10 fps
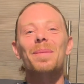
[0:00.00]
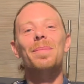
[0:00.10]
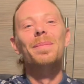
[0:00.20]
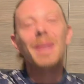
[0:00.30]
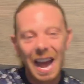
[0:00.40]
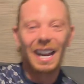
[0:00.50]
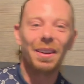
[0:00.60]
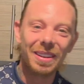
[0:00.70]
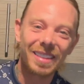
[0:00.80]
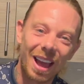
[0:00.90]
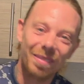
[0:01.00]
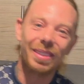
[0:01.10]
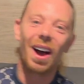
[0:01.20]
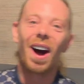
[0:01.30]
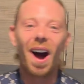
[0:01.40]
My name is
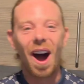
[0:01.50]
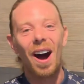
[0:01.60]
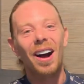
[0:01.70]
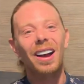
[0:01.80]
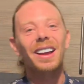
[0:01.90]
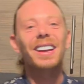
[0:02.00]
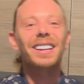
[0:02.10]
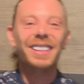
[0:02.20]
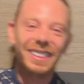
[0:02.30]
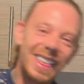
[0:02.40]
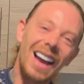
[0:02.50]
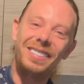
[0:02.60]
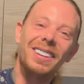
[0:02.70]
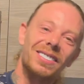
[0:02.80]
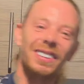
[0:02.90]
M.R. That
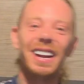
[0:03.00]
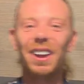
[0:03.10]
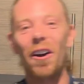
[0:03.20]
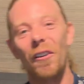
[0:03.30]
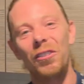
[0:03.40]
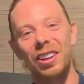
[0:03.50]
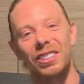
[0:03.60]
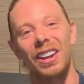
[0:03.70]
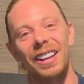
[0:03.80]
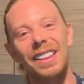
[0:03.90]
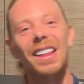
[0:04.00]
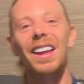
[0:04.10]
is Ringo Vision.